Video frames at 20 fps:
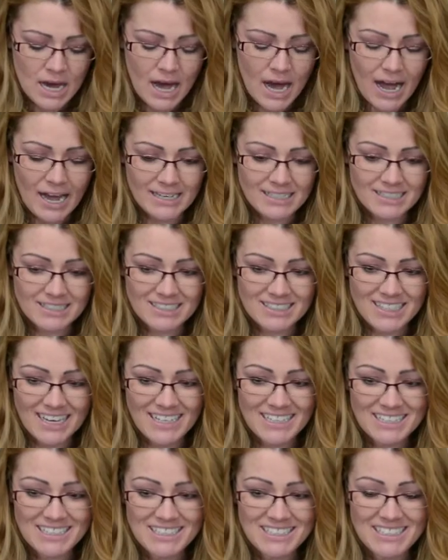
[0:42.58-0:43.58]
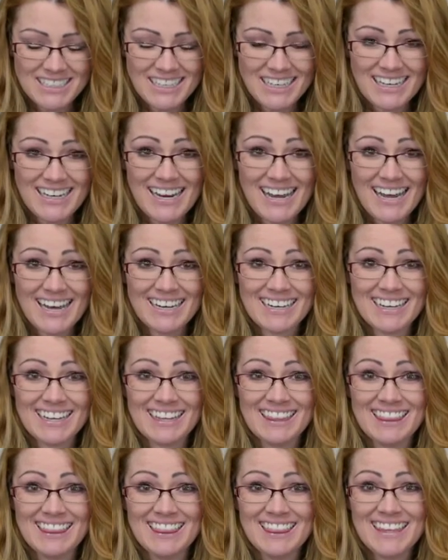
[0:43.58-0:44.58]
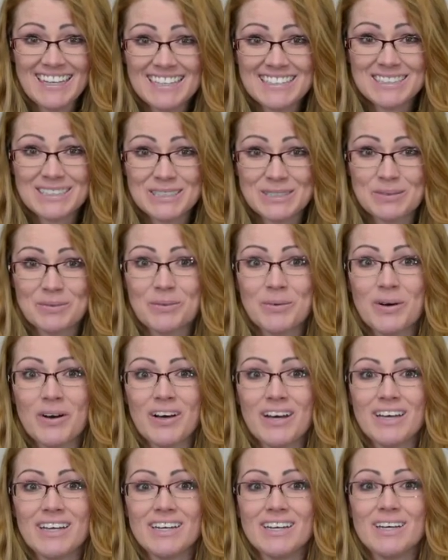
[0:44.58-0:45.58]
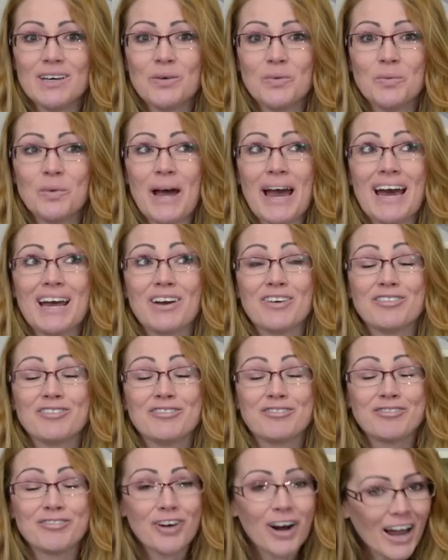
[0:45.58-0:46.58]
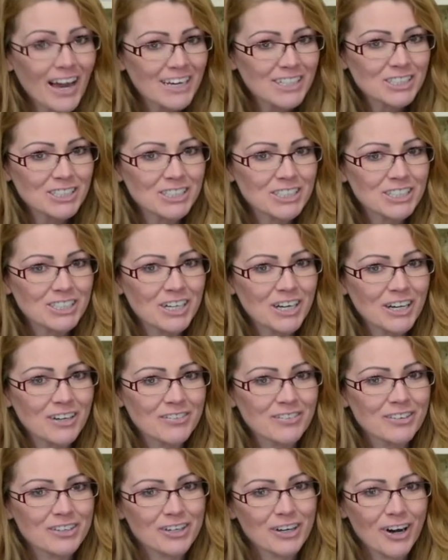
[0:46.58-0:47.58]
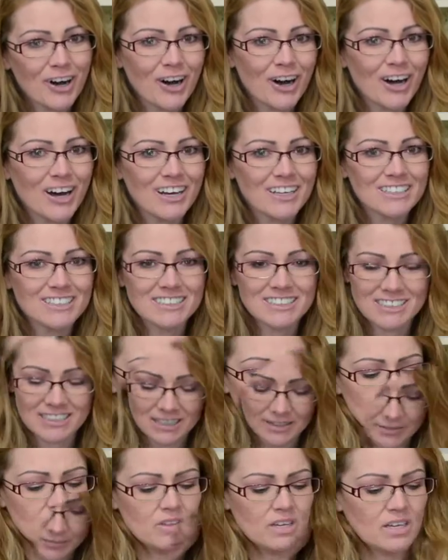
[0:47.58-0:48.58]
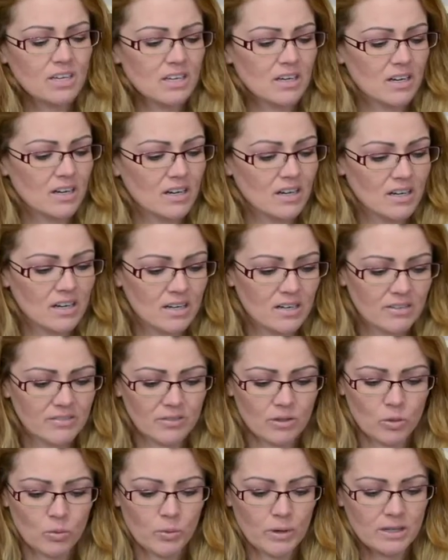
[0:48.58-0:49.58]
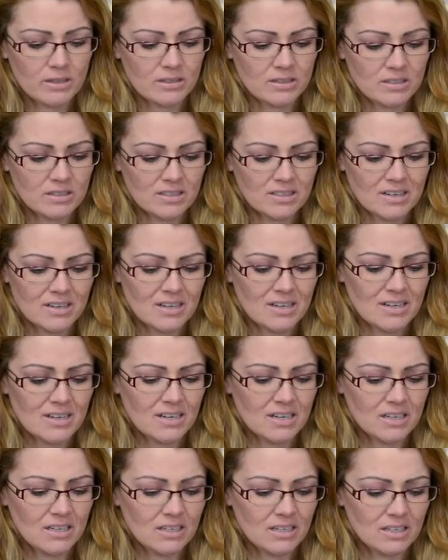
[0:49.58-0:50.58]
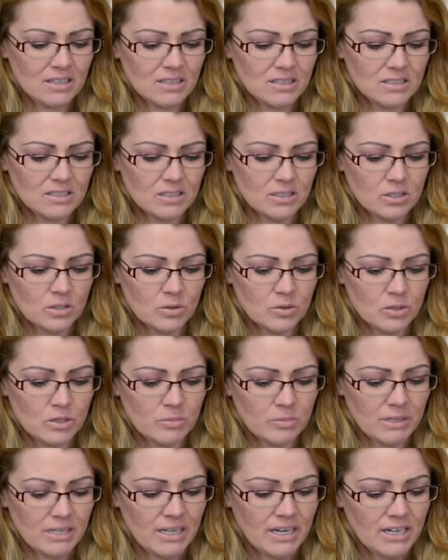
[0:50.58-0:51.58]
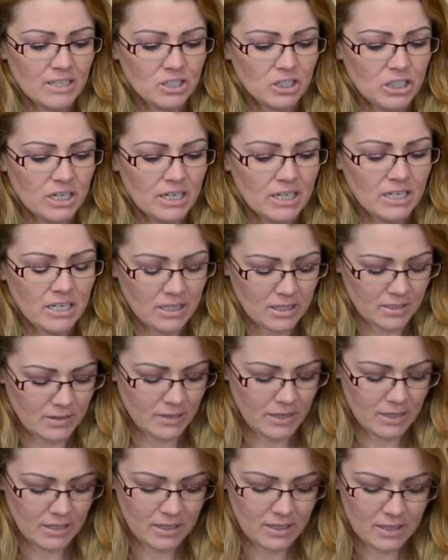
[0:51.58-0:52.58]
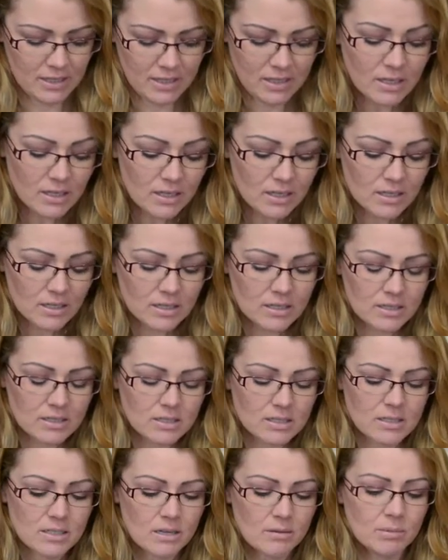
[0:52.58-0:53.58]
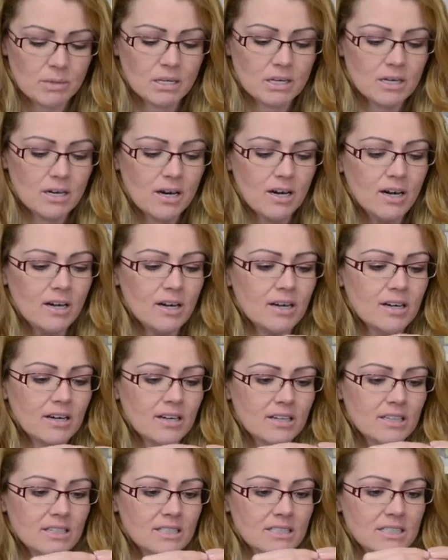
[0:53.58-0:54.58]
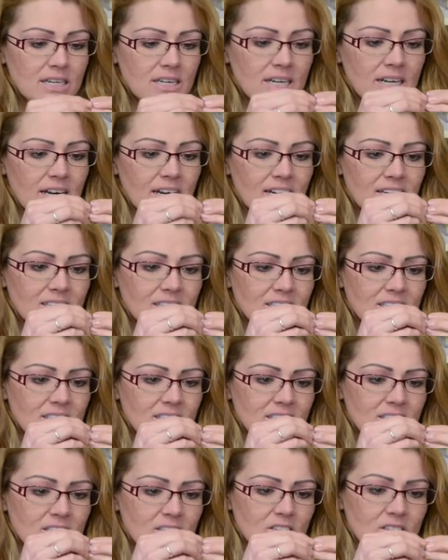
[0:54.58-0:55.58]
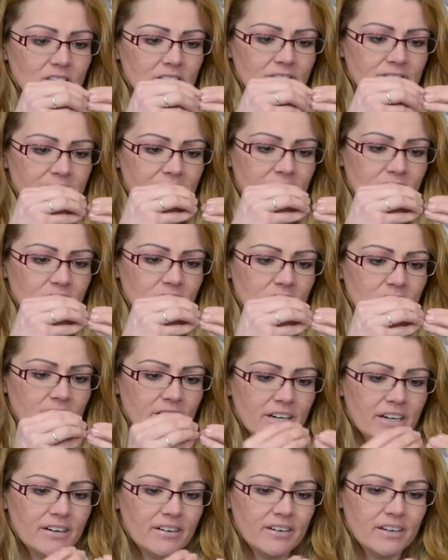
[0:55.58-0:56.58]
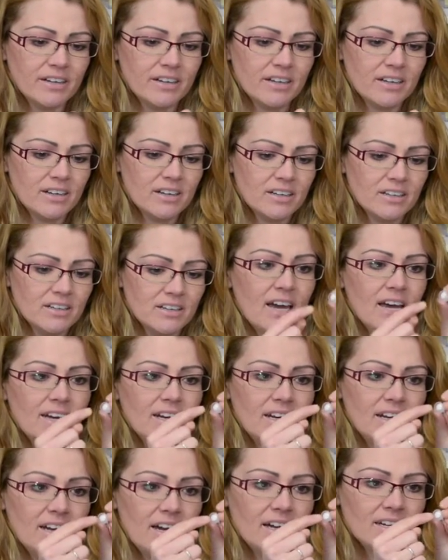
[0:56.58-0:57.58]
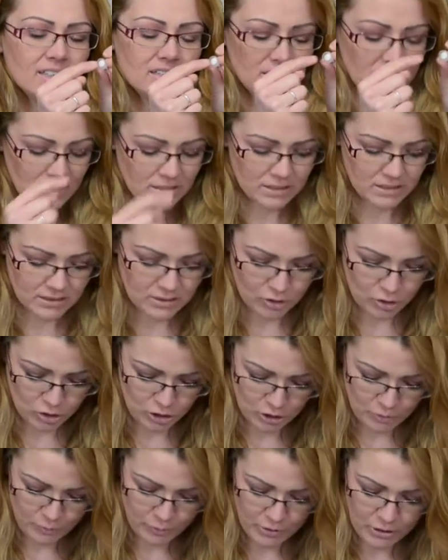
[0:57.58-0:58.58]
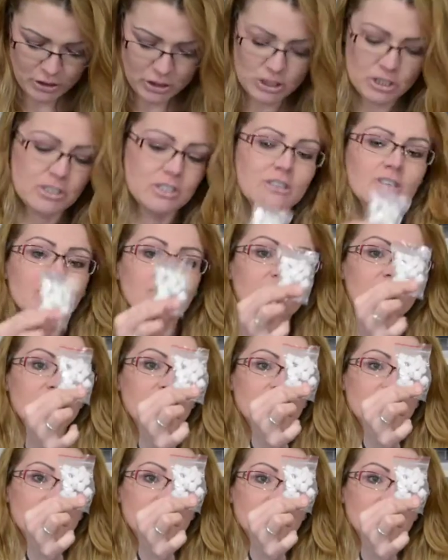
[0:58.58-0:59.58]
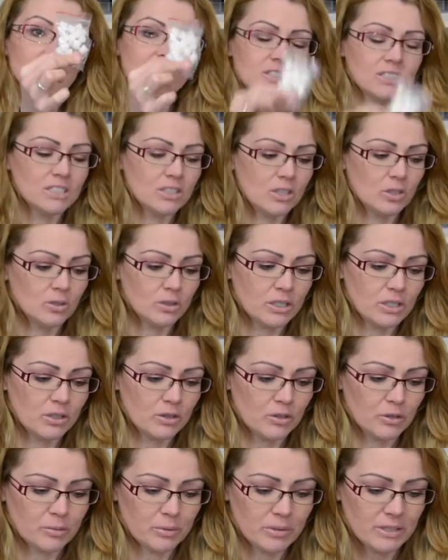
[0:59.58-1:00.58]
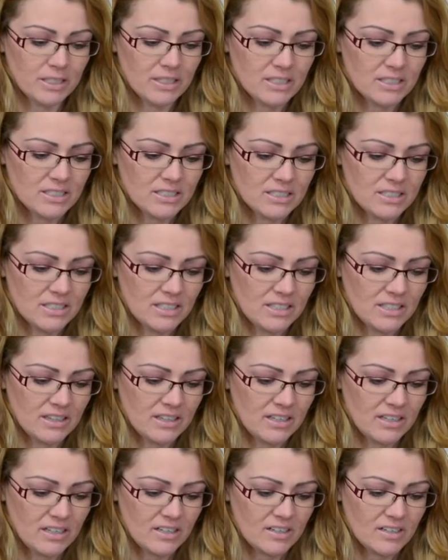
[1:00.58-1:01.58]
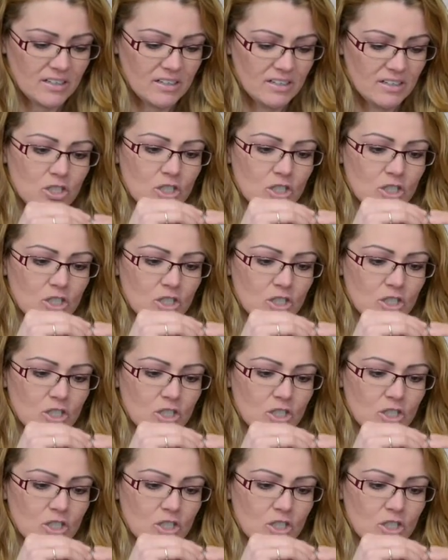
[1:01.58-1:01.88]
I decided to get this one at a fraction of the cost. When you think of whether or not it is going to be hygienic, it is because it has this little filter area and it has these little sponge filters that you can replace in there.